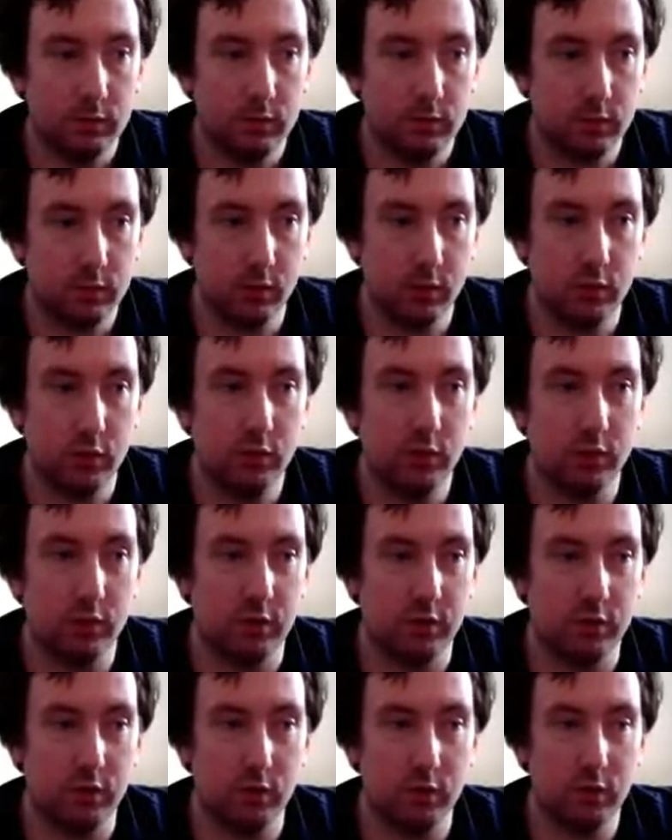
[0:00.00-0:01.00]
As soon as you get
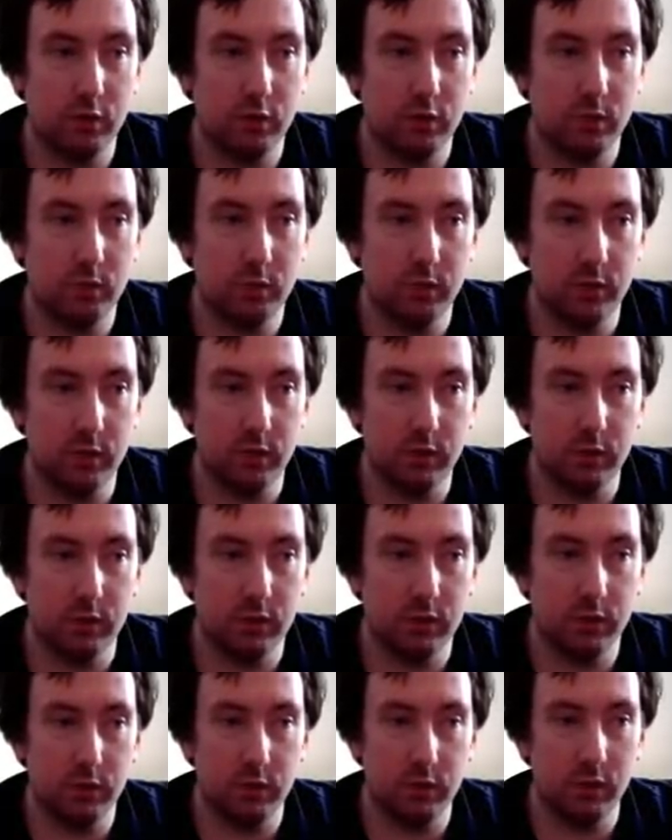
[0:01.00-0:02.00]
stuck somewhere you
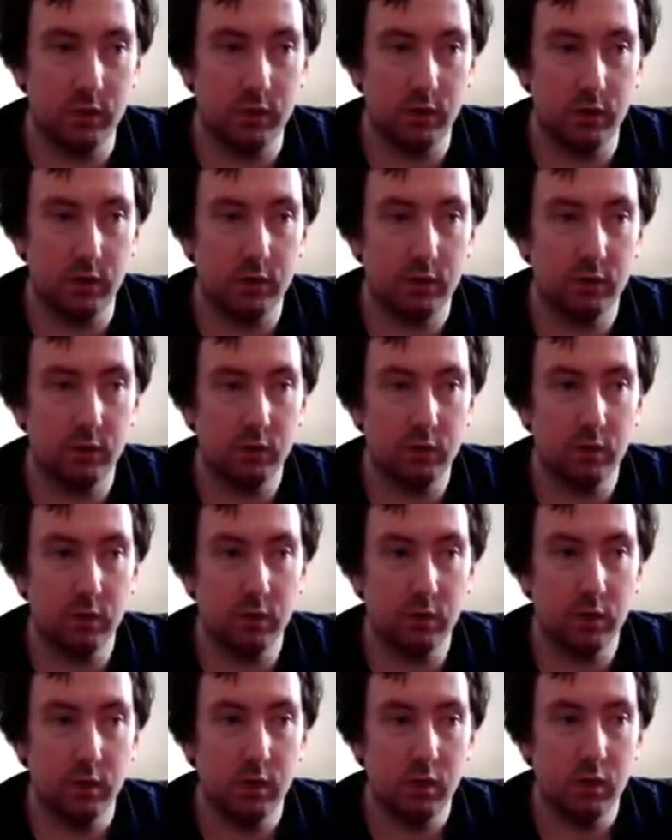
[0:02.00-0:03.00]
die, so
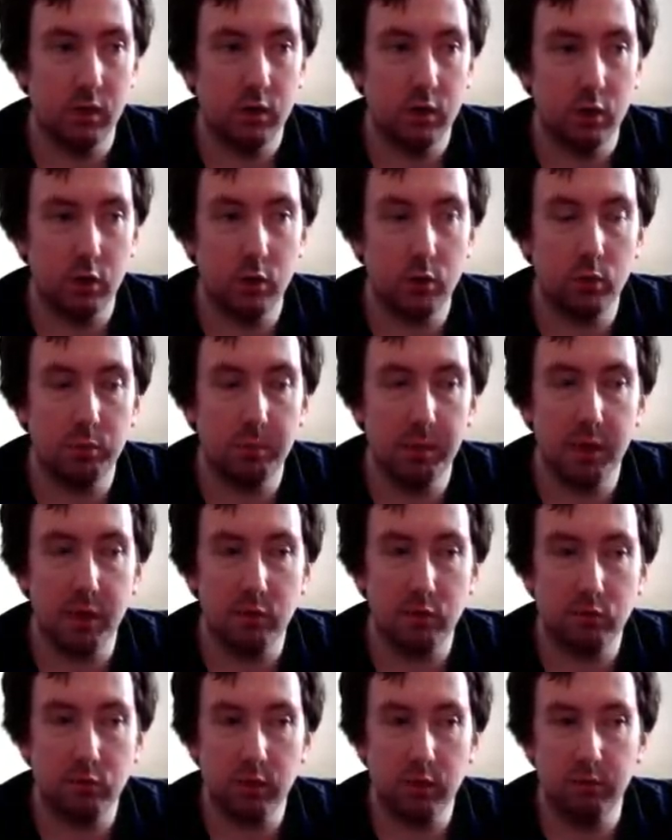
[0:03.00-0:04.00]
you're always better
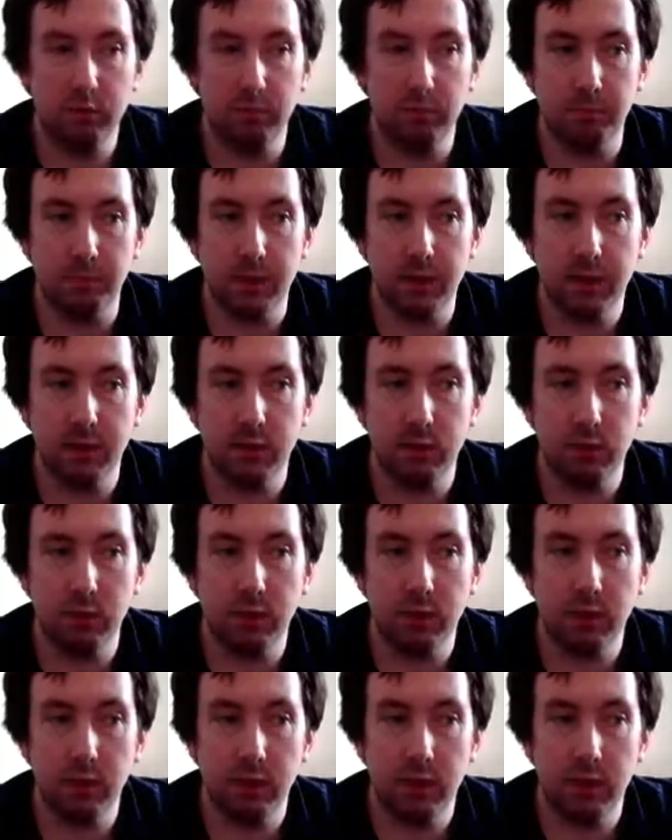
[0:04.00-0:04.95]
strafing back the way